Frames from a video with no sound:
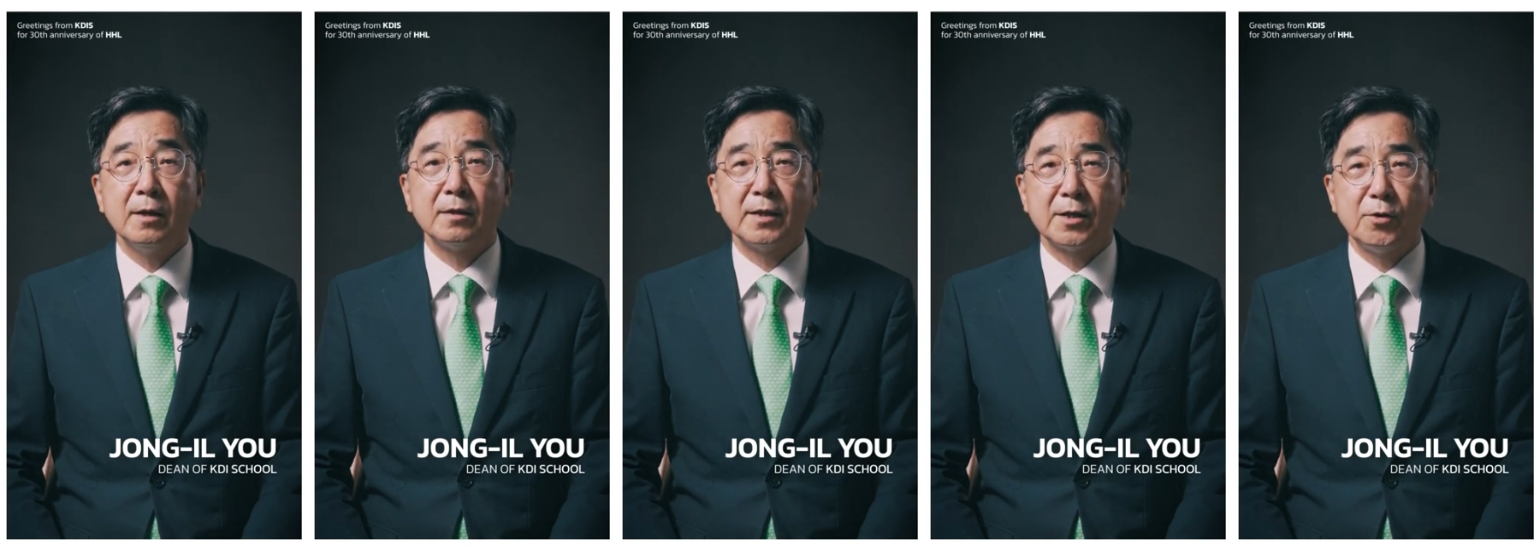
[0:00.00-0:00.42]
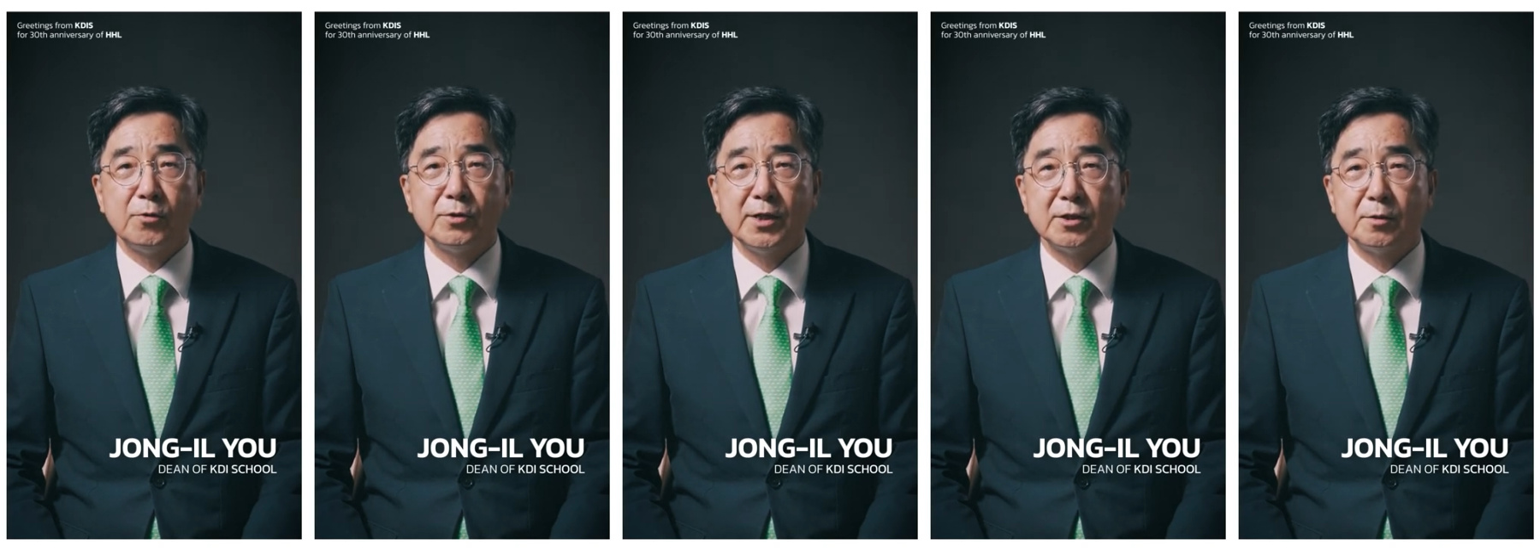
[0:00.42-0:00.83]
not
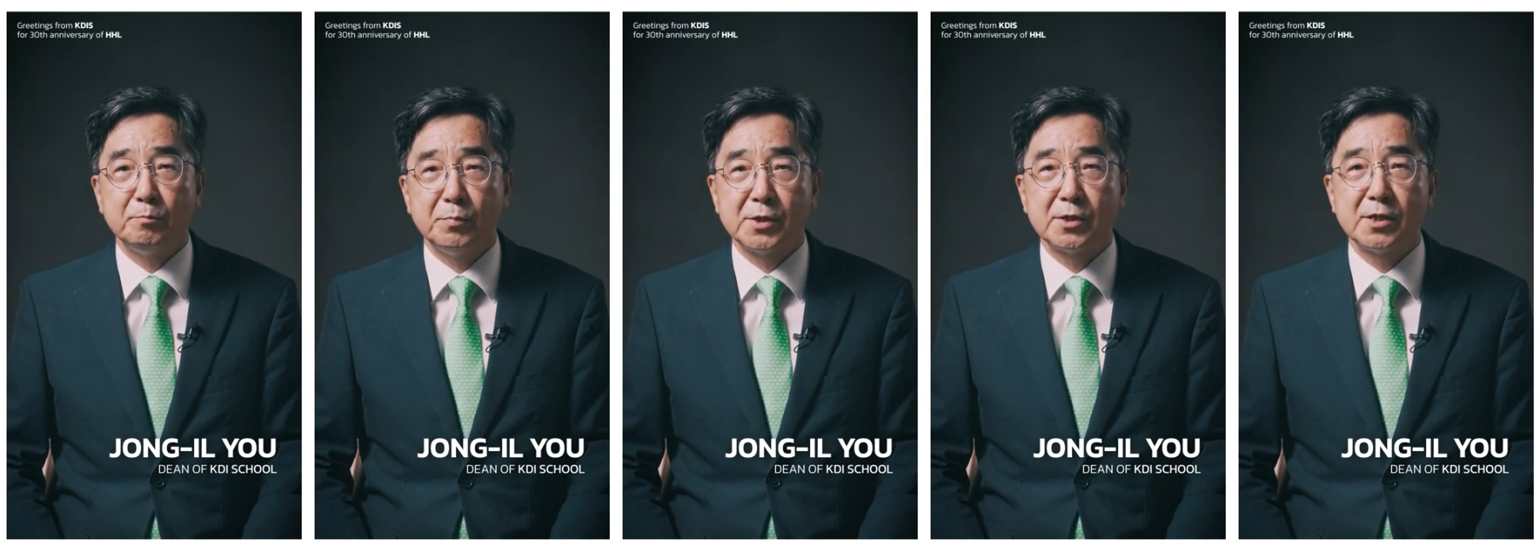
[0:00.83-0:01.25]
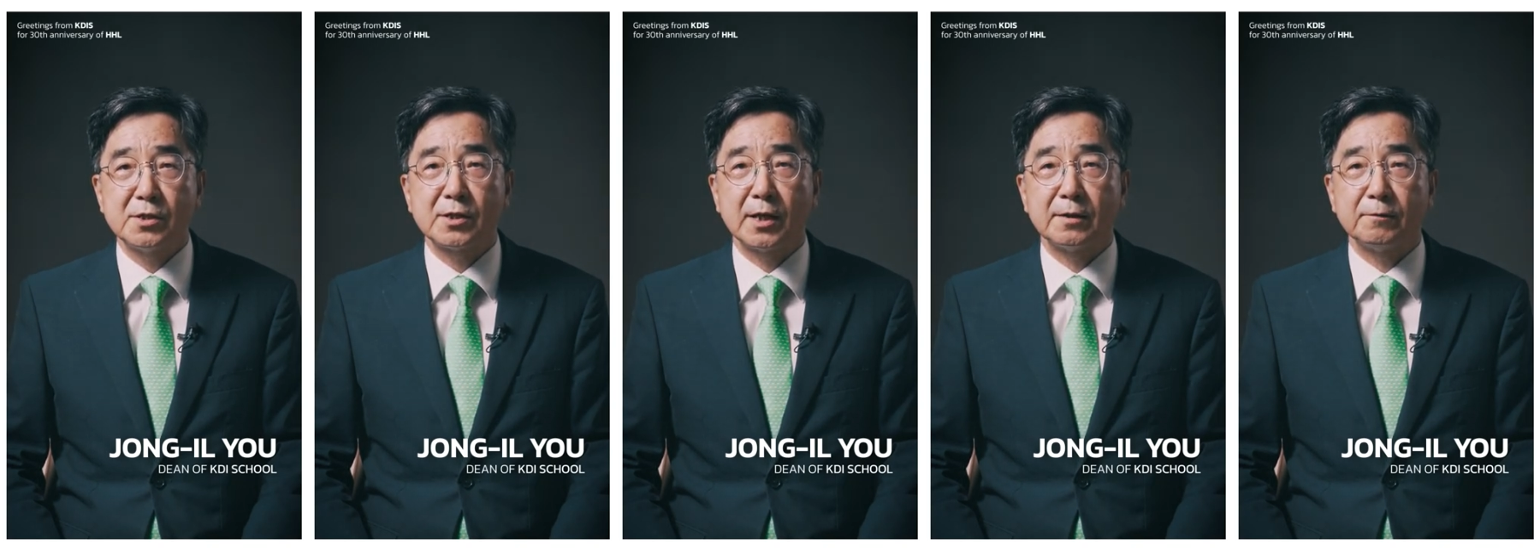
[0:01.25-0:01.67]
only in the
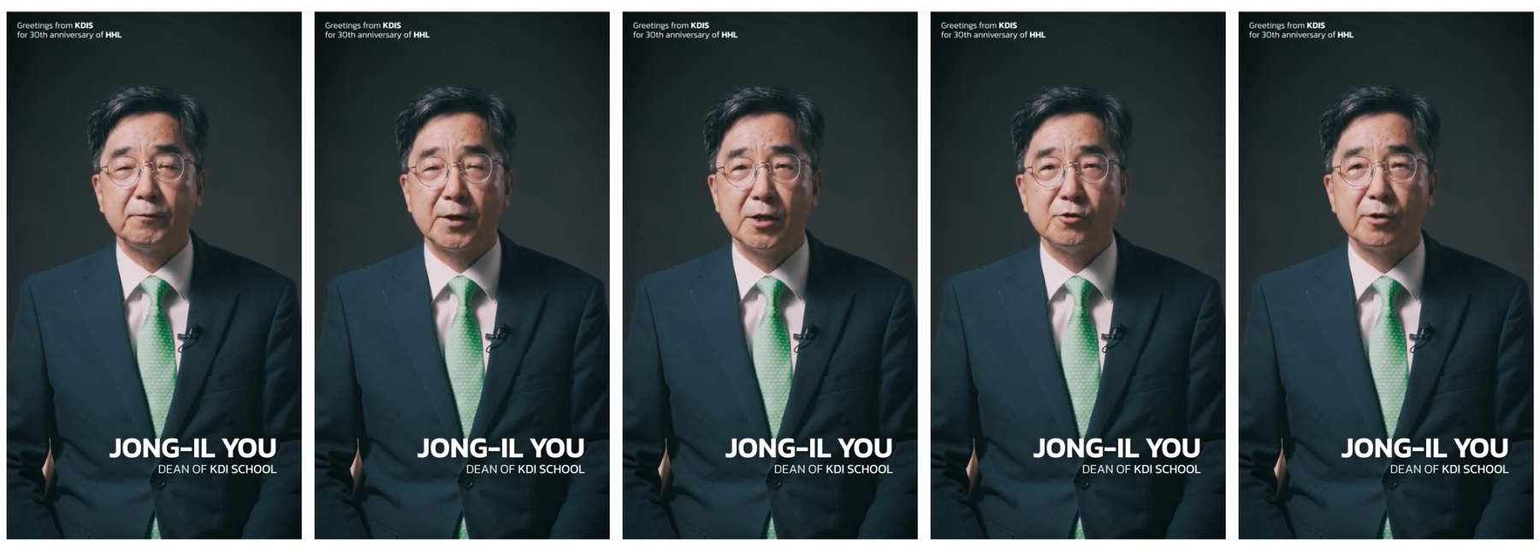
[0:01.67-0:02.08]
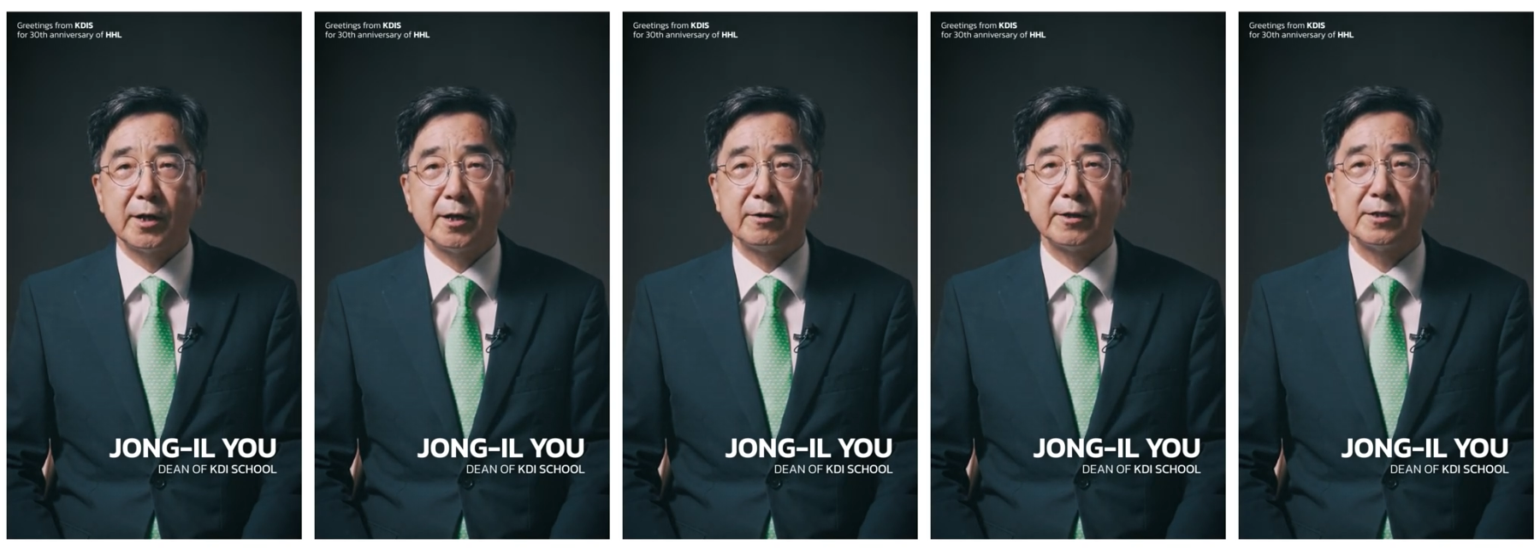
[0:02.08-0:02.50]
business and financial
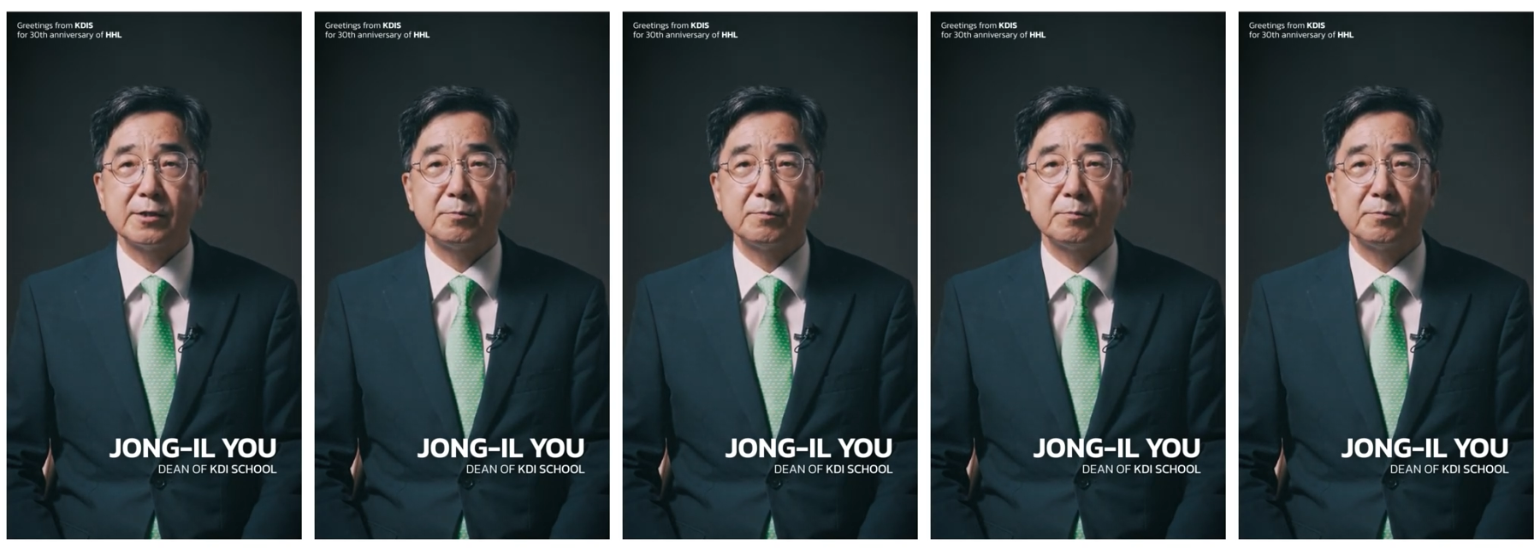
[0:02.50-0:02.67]
areas,